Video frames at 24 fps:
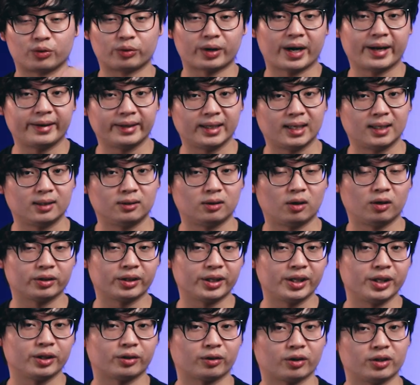right now on
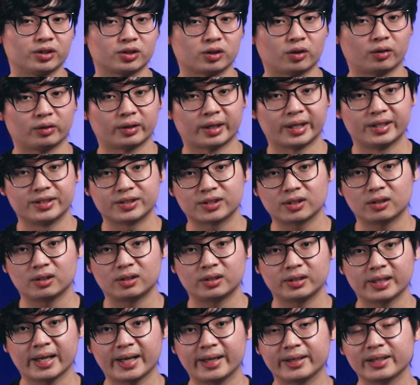Keychron's online
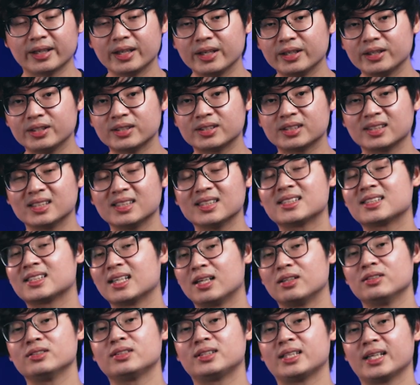store, and here's a
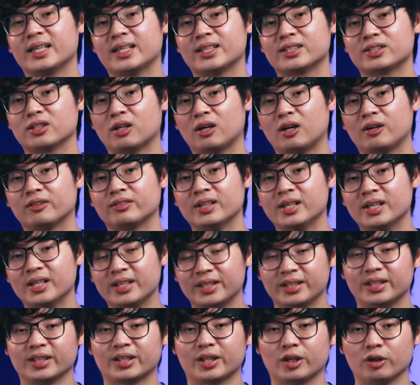sound test of
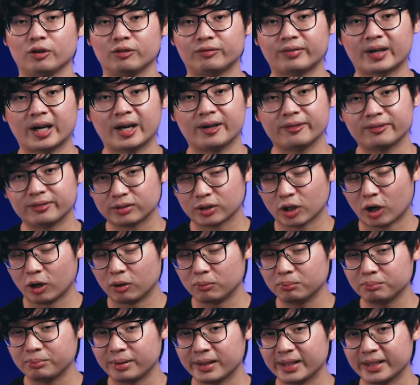the Q5
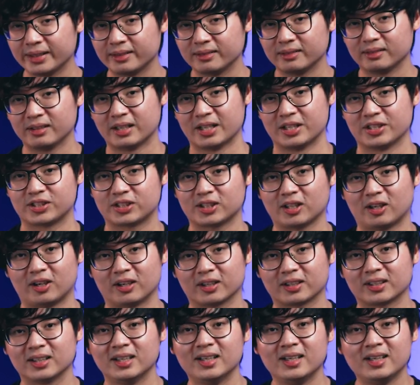completely
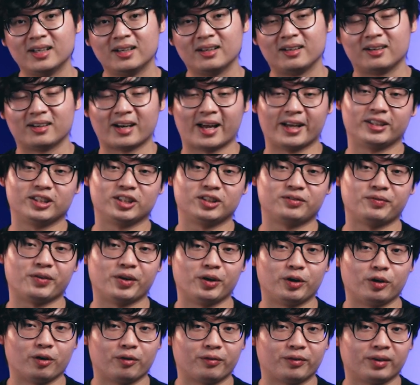stock. Like this
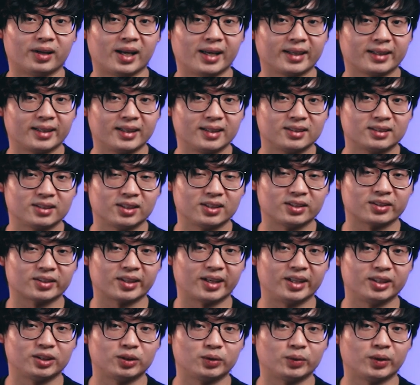video if you like it,
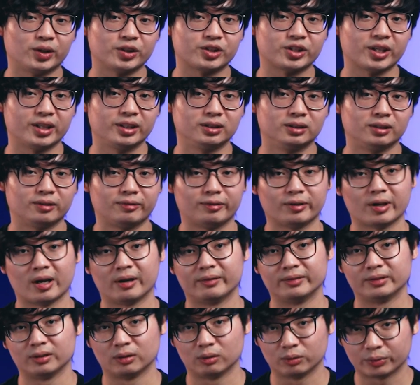subscribe to our channel if you
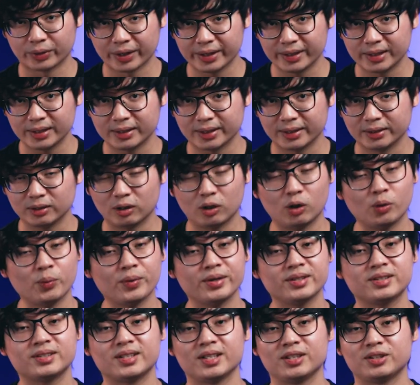haven't already, and
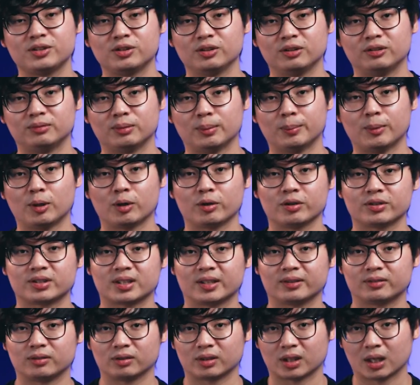always stay tuned for more good
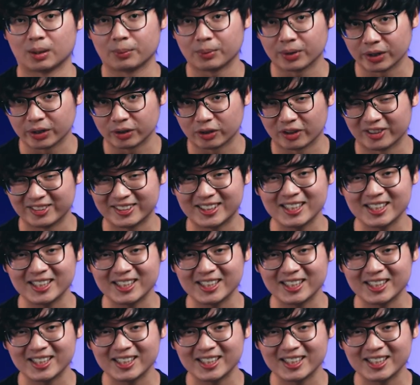stuff to come here on